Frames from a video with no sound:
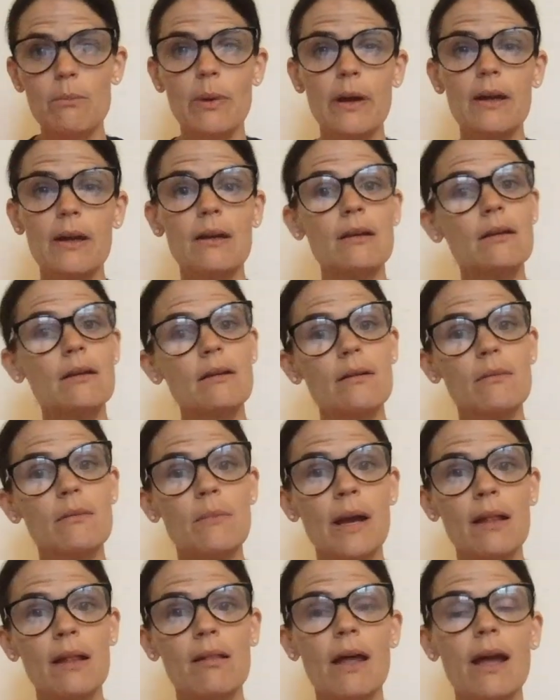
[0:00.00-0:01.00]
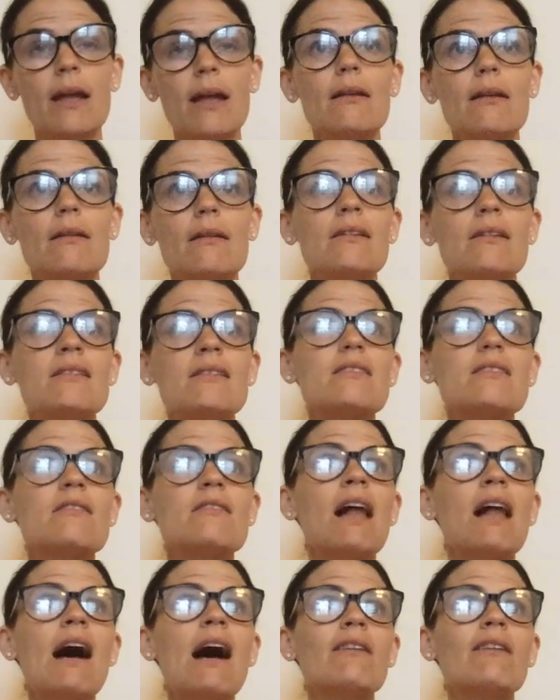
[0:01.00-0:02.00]
but my light is
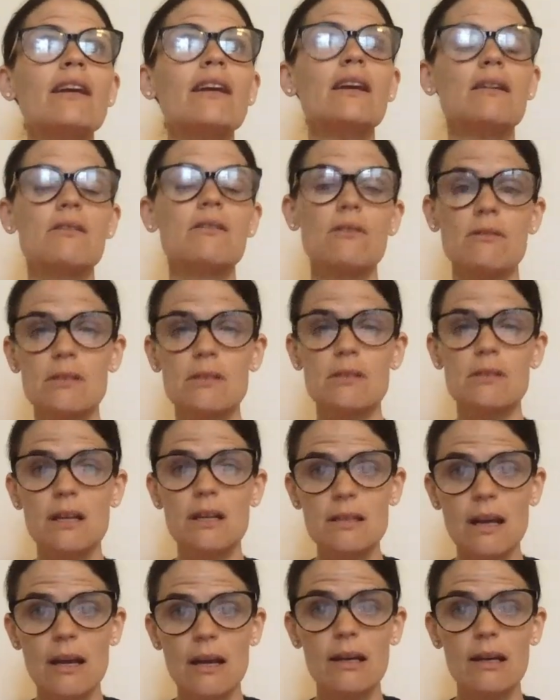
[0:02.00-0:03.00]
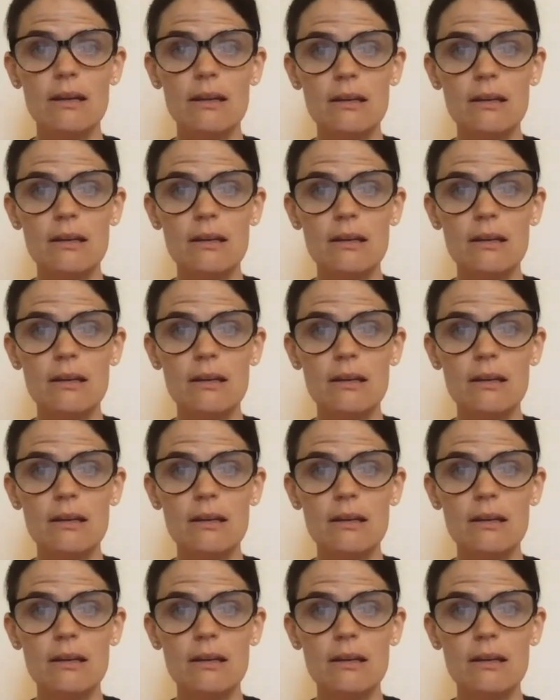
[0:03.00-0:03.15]
cloudy and gross outside,